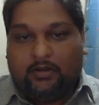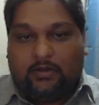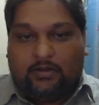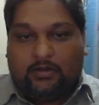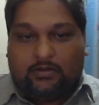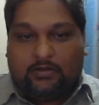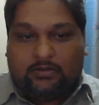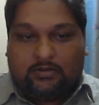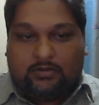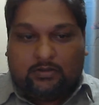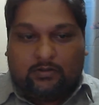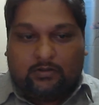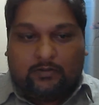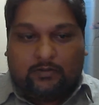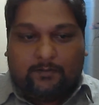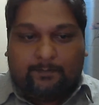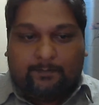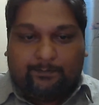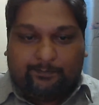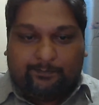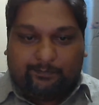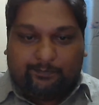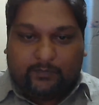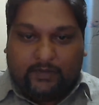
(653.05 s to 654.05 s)

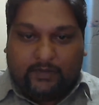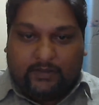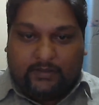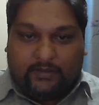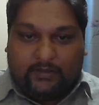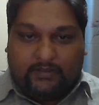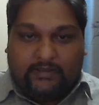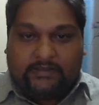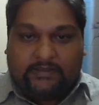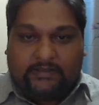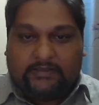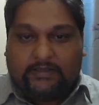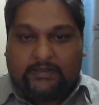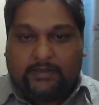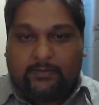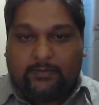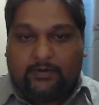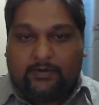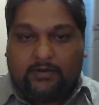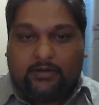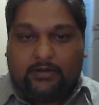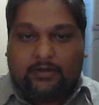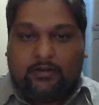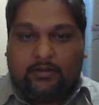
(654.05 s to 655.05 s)
So, in the next
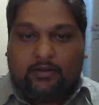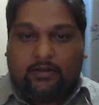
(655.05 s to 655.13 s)
segment,